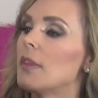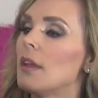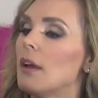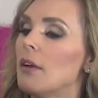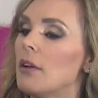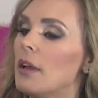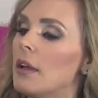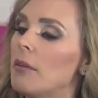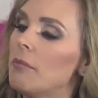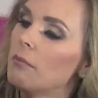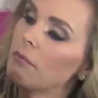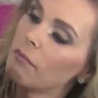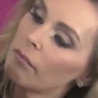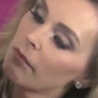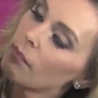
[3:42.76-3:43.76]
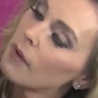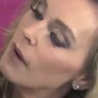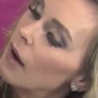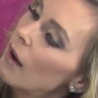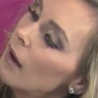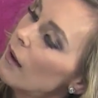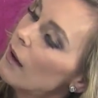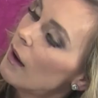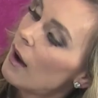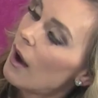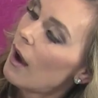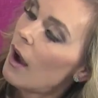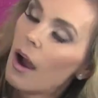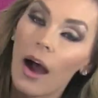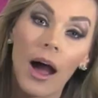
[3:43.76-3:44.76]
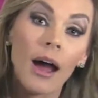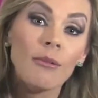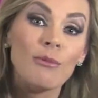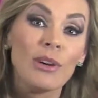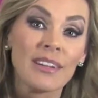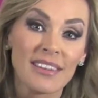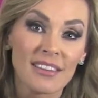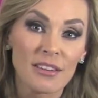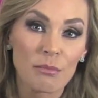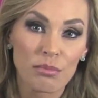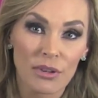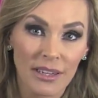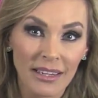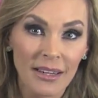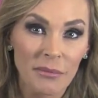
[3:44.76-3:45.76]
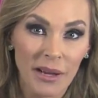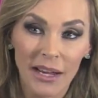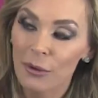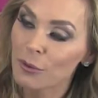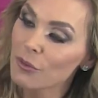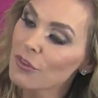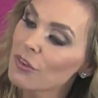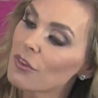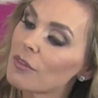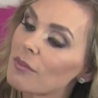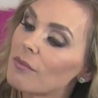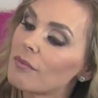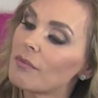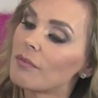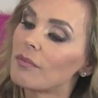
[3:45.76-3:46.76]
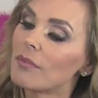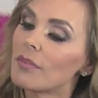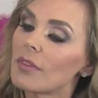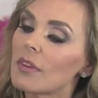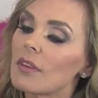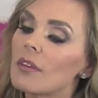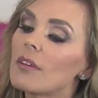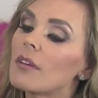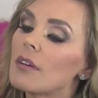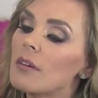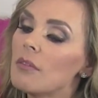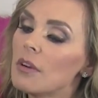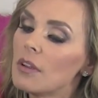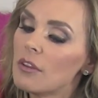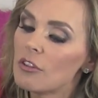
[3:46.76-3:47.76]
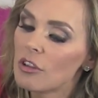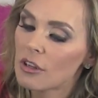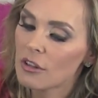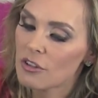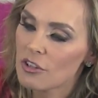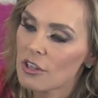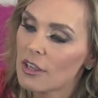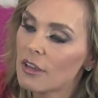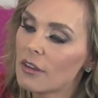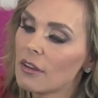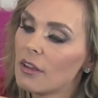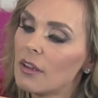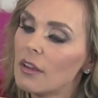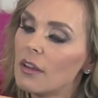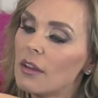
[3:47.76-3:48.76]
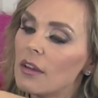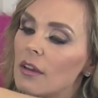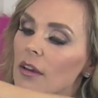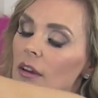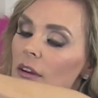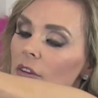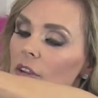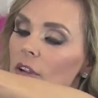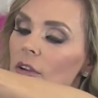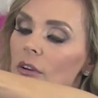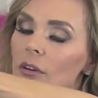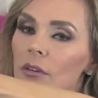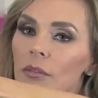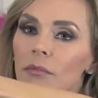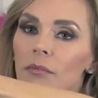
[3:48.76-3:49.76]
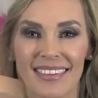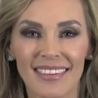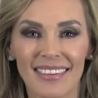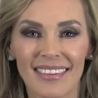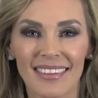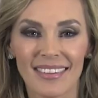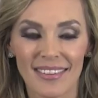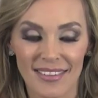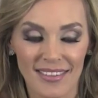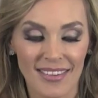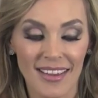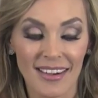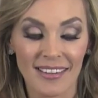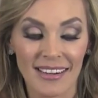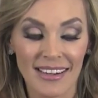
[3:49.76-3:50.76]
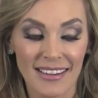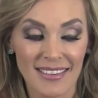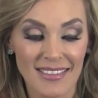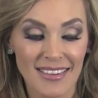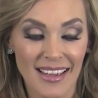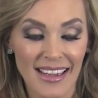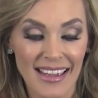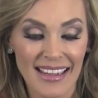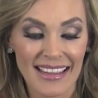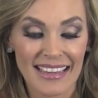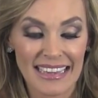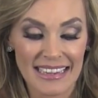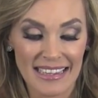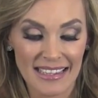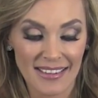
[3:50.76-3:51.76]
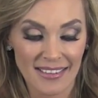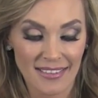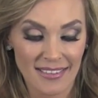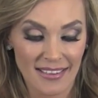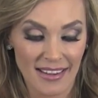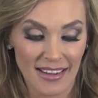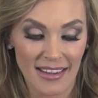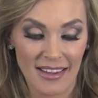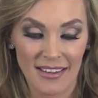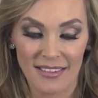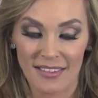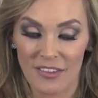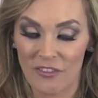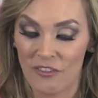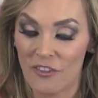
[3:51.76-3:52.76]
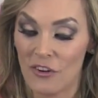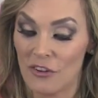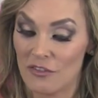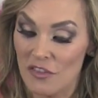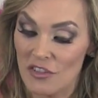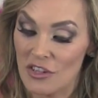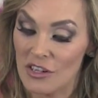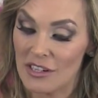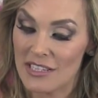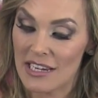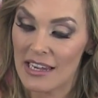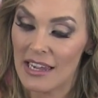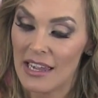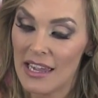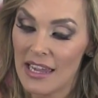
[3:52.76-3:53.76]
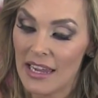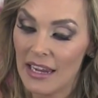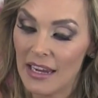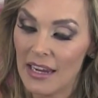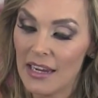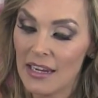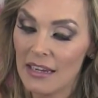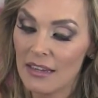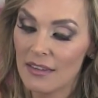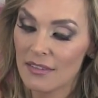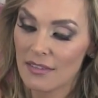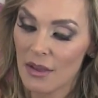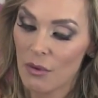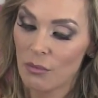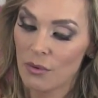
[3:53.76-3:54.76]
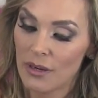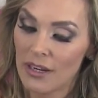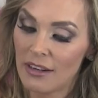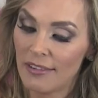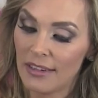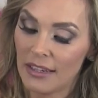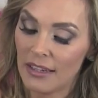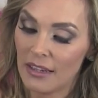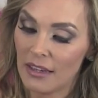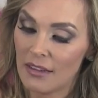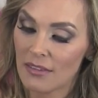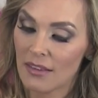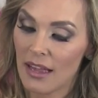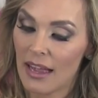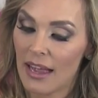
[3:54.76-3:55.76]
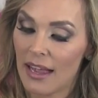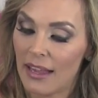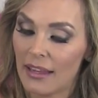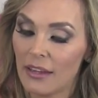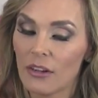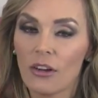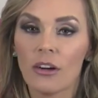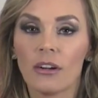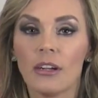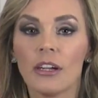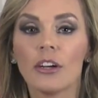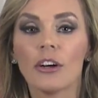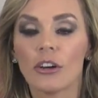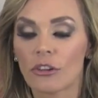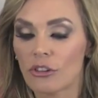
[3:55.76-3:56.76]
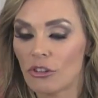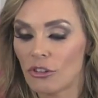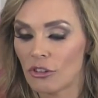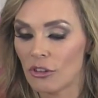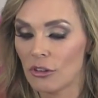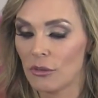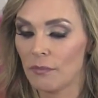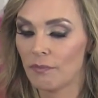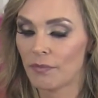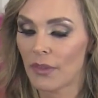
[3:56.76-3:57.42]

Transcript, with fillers: Okay, I'm ready to bring him out. Come on, Doctor. Okay, cool. So there he is. This is the fourth Doctor. He is wearing his iconic costume